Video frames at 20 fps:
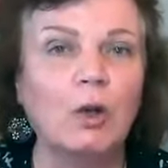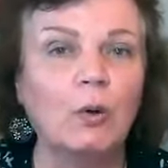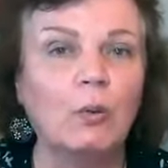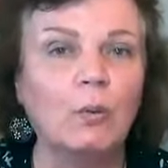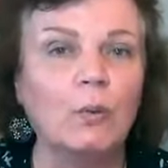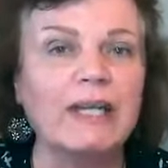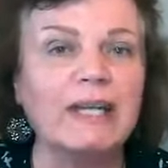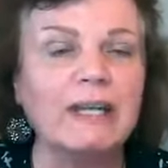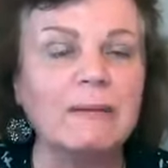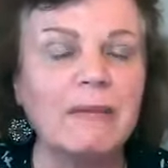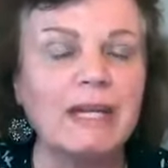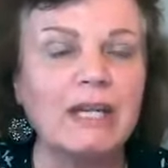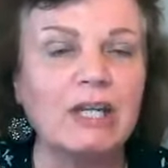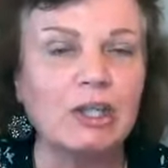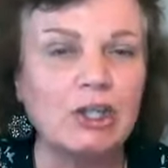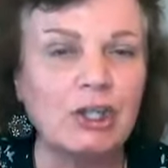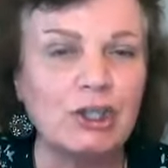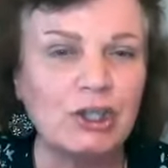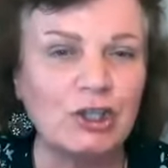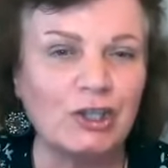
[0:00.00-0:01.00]
we can make
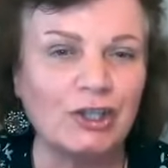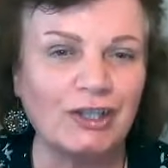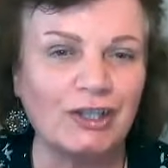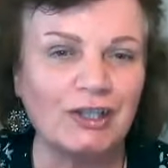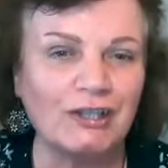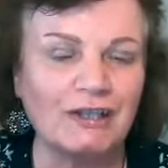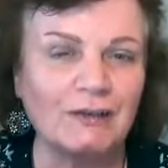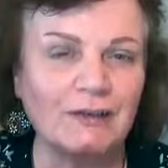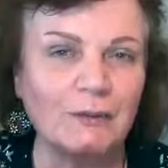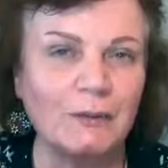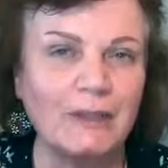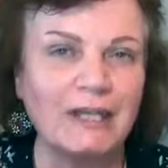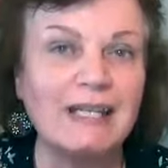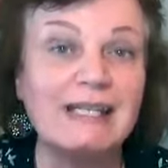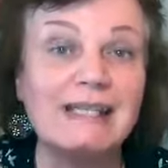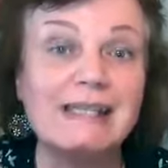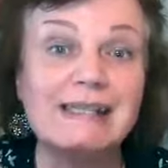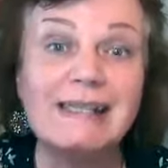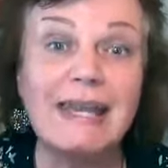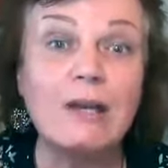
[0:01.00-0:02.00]
sure, we
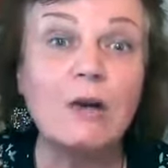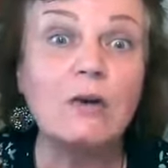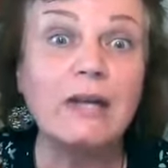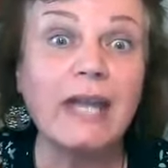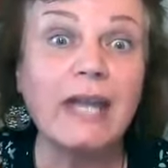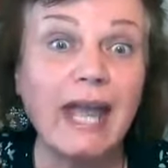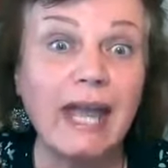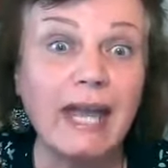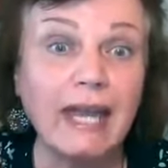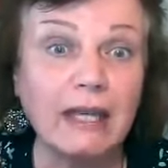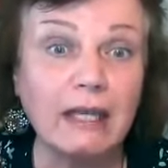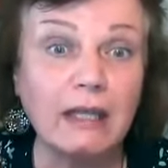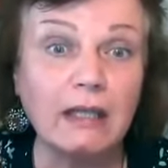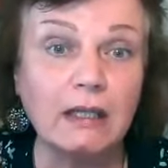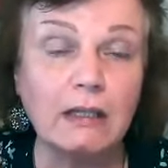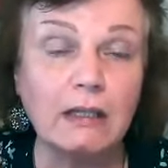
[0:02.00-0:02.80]
can say, okay,